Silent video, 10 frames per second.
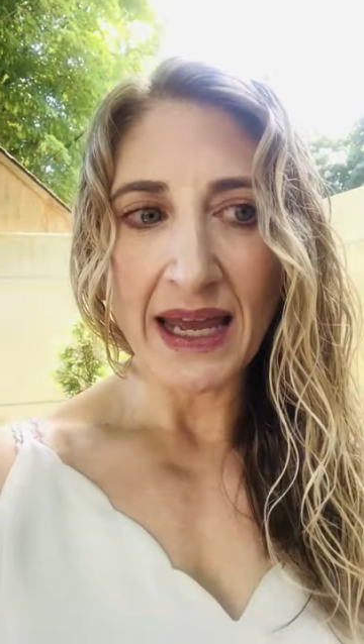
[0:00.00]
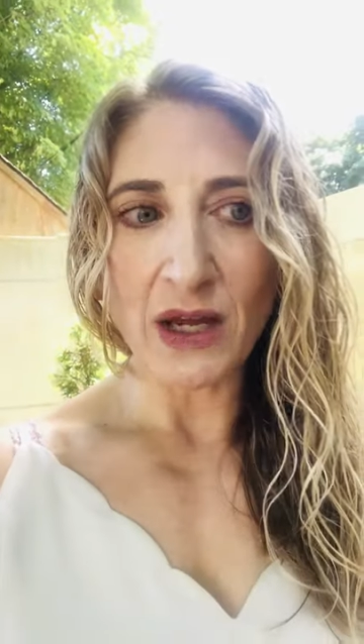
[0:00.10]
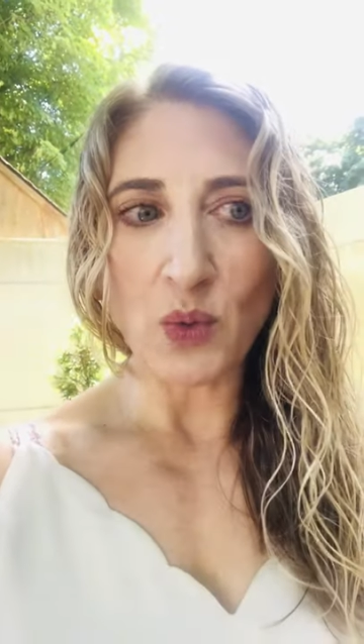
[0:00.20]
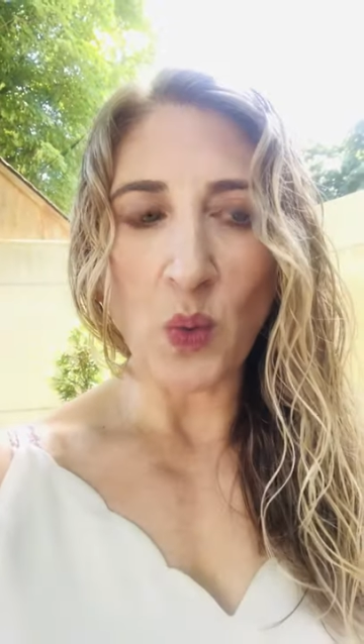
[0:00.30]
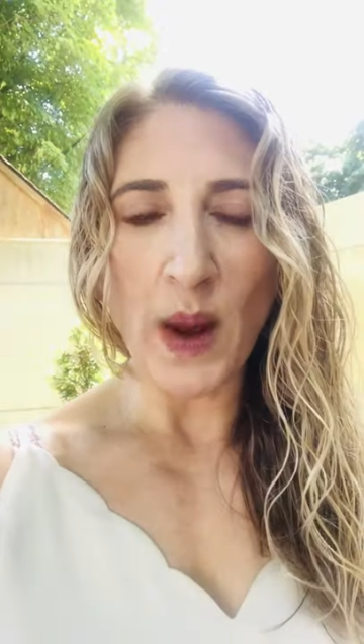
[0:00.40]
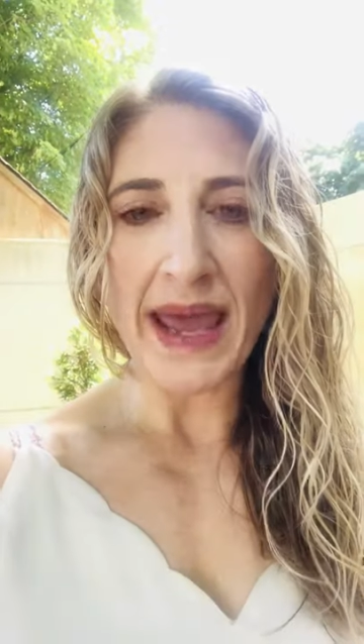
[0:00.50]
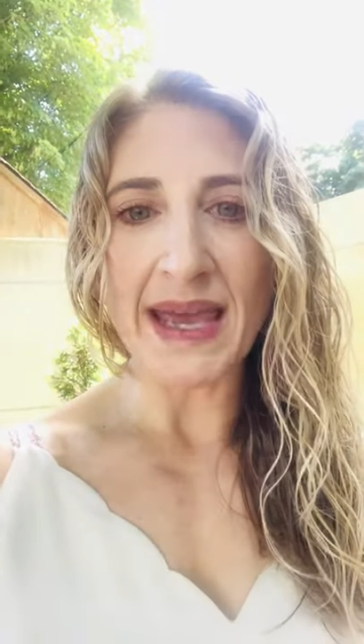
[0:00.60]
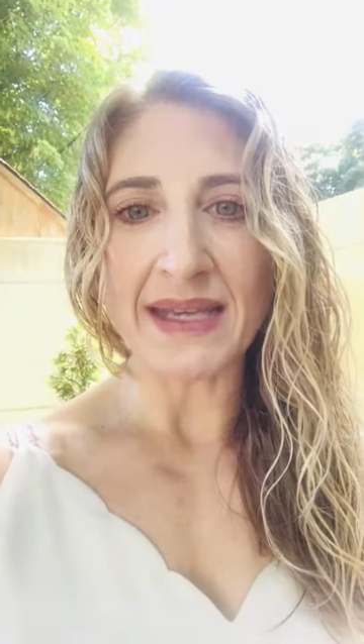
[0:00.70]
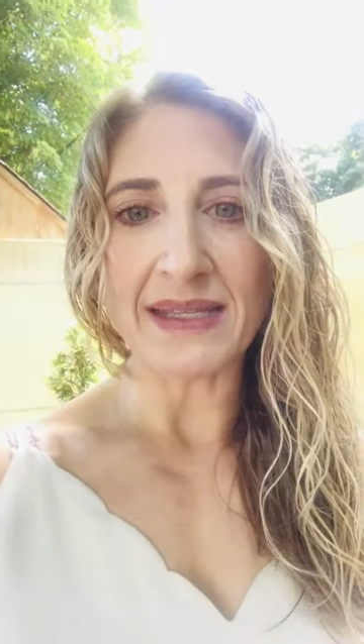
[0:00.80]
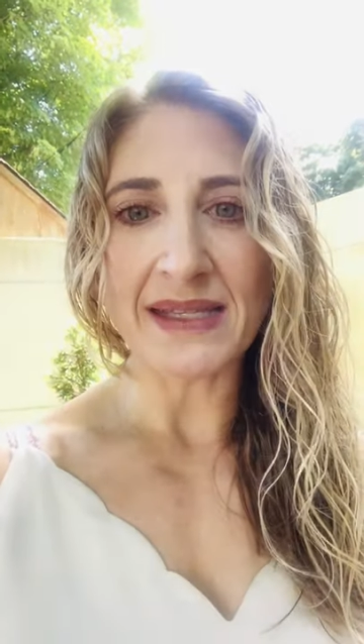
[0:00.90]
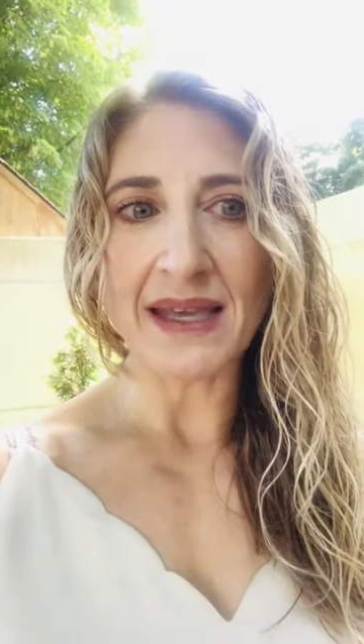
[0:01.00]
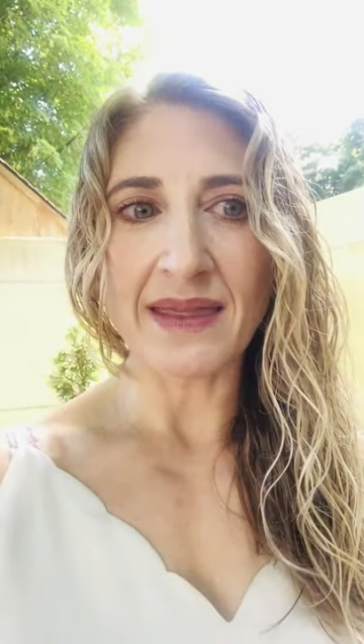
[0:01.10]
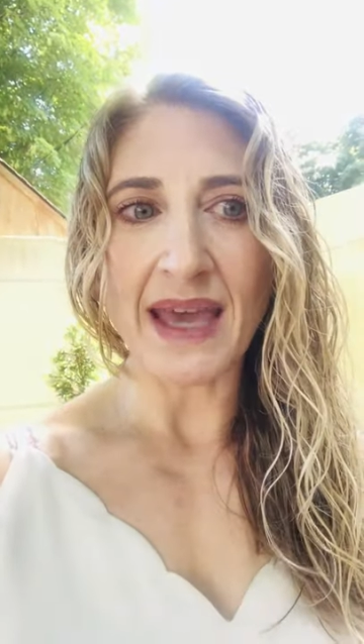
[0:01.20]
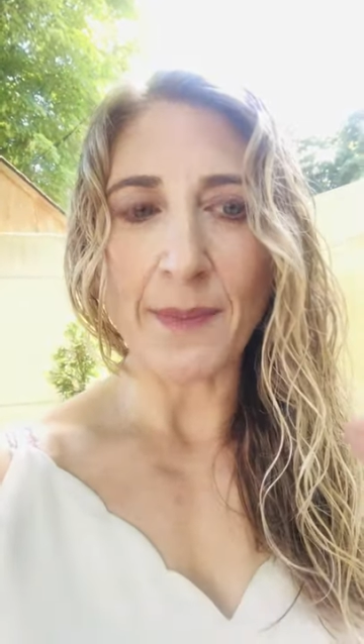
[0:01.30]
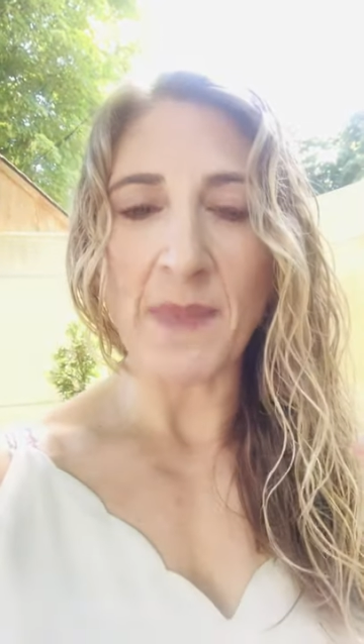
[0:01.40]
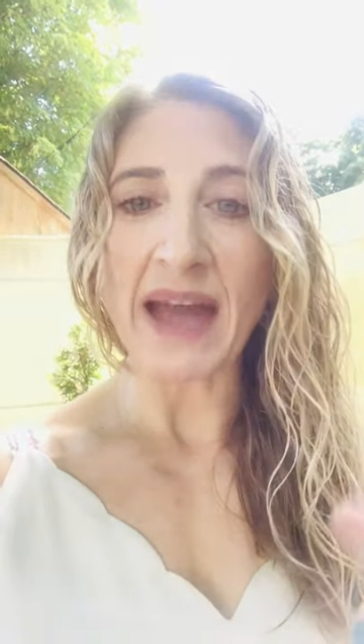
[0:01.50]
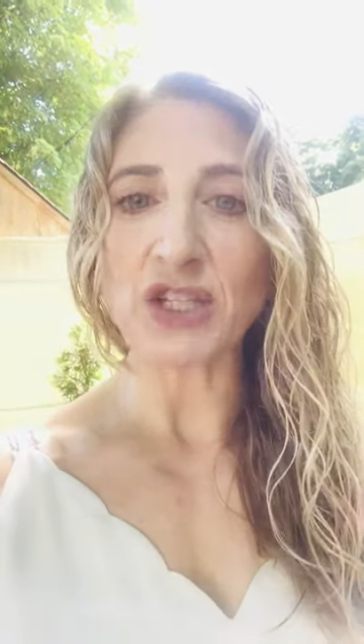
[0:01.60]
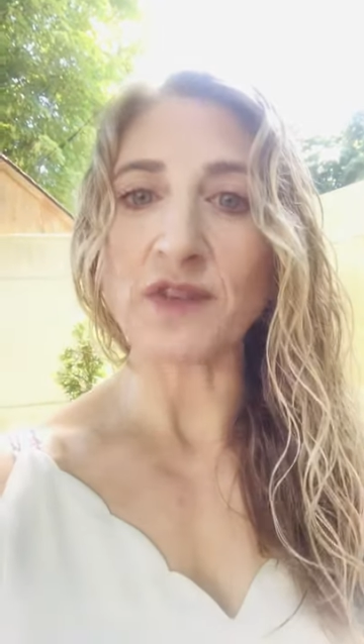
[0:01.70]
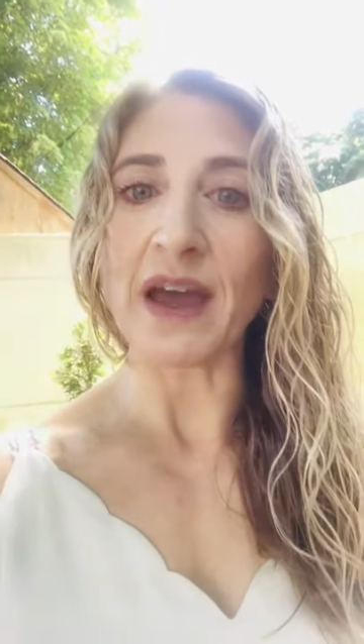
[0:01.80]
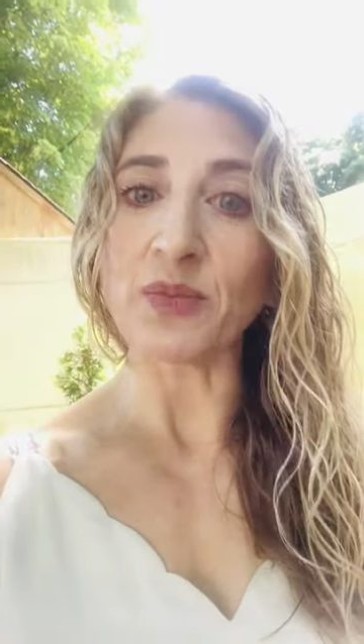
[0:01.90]
in ways that
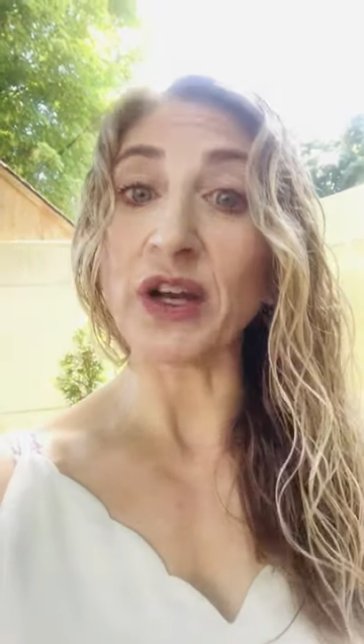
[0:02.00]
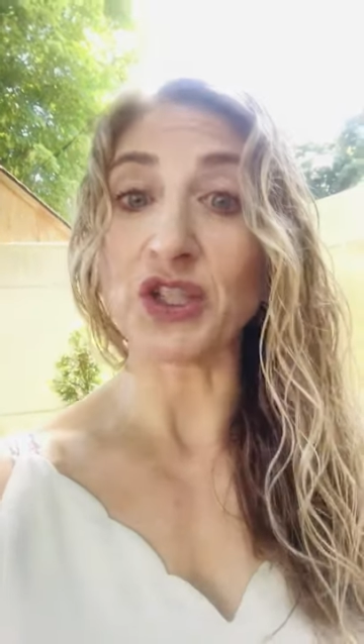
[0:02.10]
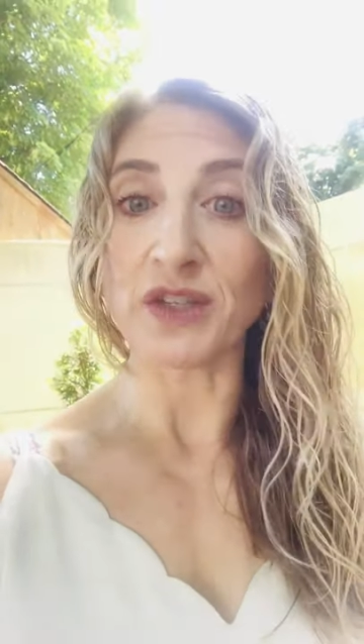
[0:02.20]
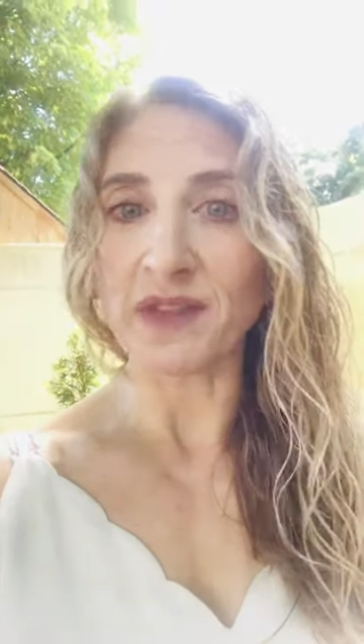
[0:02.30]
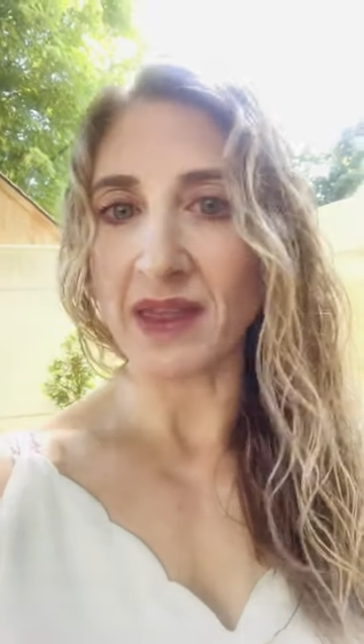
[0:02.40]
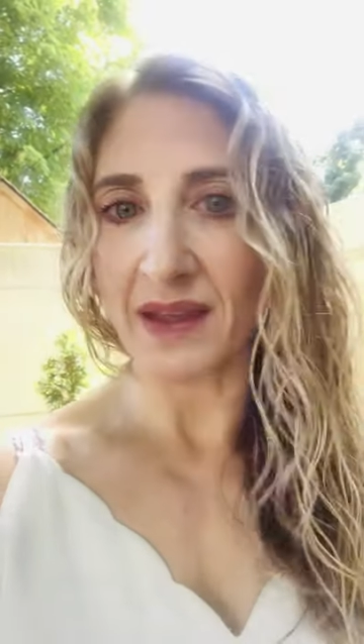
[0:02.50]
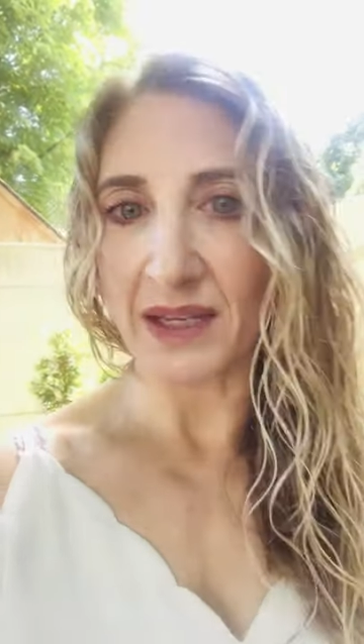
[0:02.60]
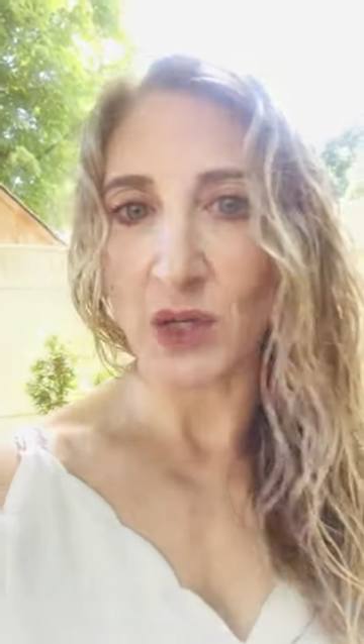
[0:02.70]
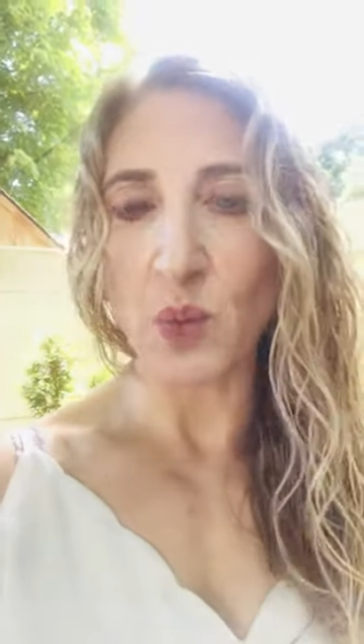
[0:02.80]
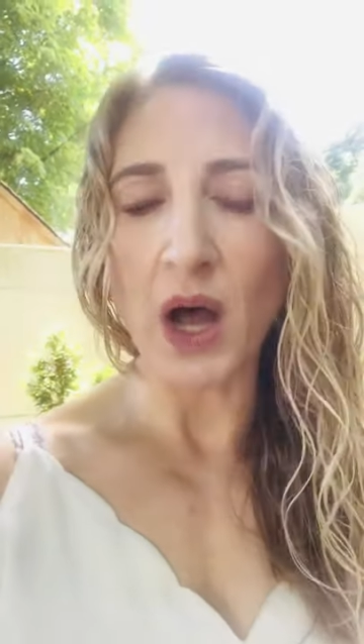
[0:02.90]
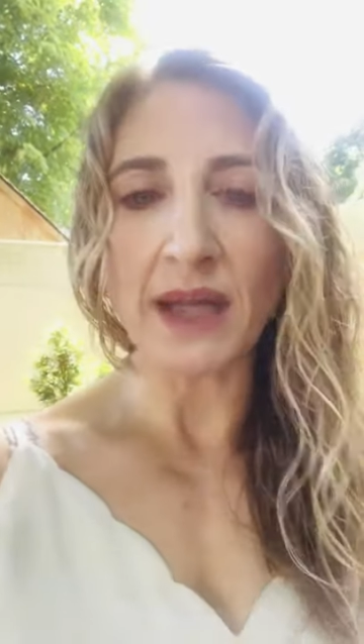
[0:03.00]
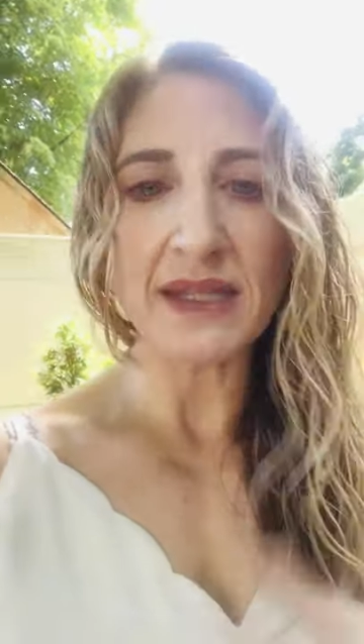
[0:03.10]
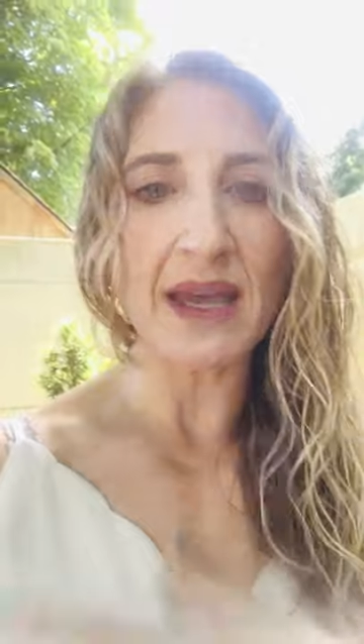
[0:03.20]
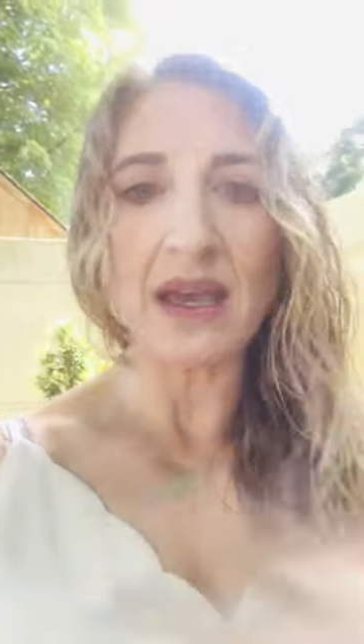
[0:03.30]
match the vibration of the thing that he wants.